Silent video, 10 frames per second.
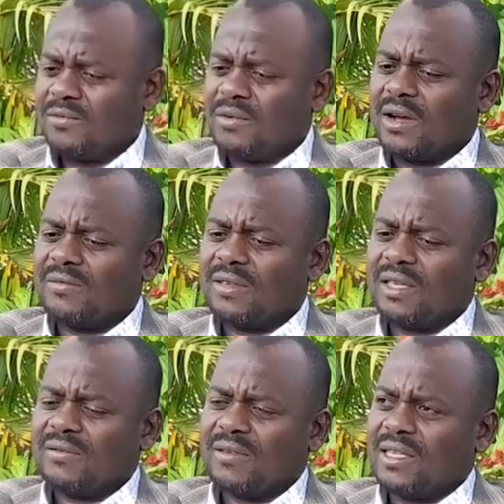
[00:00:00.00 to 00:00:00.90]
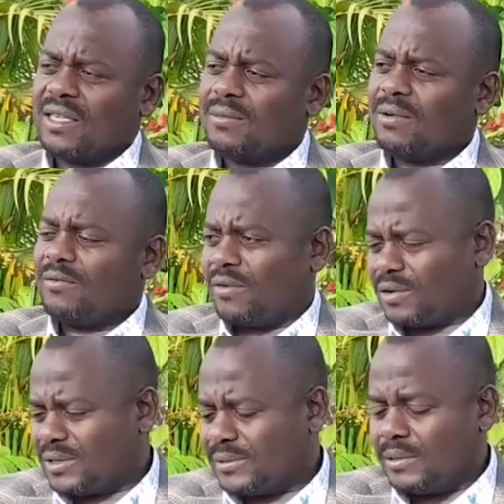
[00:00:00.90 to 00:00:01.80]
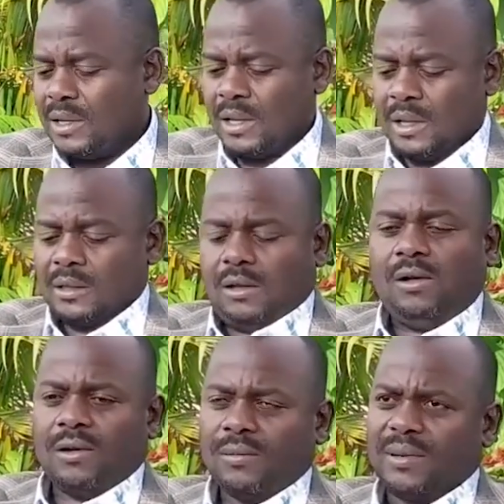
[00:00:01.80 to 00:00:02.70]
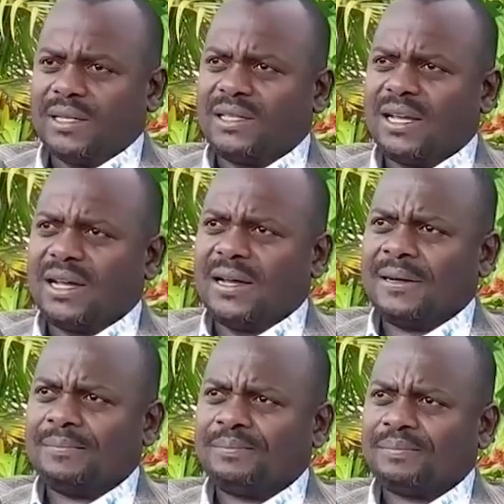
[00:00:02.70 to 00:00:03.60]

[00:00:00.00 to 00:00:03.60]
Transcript: for having given him a vote. But uh,